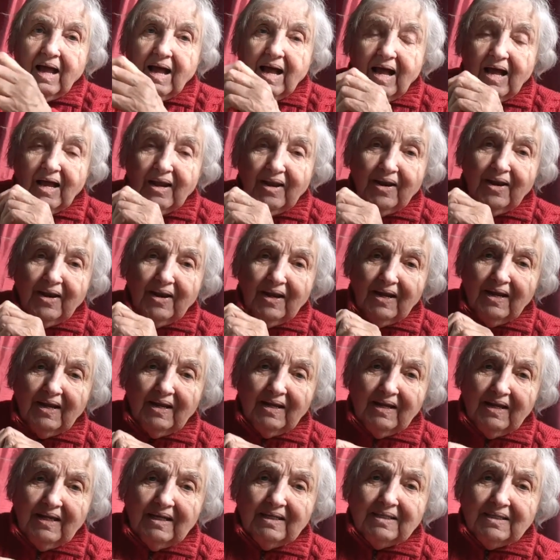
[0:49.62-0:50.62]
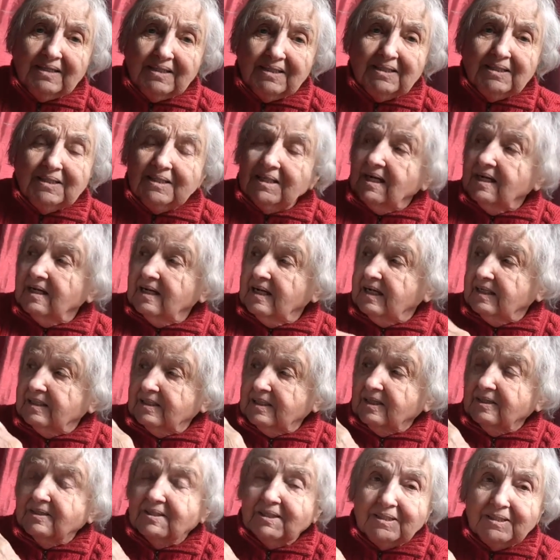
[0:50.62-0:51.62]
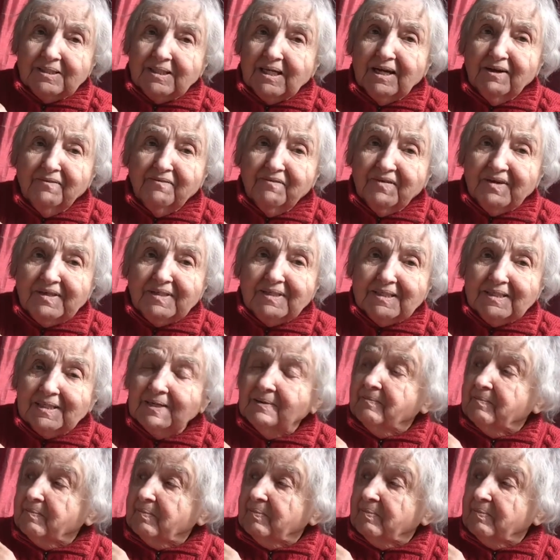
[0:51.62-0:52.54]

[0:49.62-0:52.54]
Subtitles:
and it's got a surface,